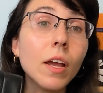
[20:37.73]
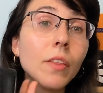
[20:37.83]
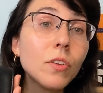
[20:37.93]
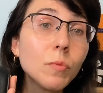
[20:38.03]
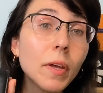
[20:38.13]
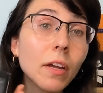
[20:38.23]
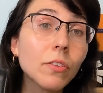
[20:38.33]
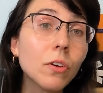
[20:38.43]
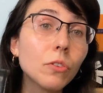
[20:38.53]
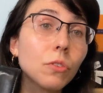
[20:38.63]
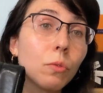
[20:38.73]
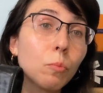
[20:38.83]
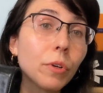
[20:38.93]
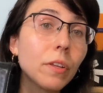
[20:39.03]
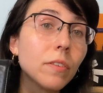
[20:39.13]
And this bag is also
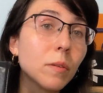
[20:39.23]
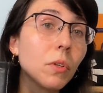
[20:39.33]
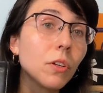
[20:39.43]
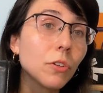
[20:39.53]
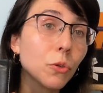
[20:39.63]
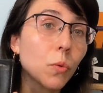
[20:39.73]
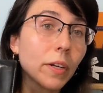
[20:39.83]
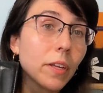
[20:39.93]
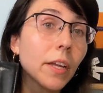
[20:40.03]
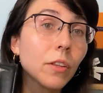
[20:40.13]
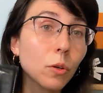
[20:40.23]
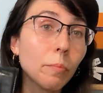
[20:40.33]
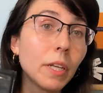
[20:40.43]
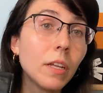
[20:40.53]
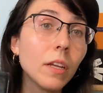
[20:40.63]
pretty similar to a rectangular
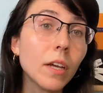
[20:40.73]
mini,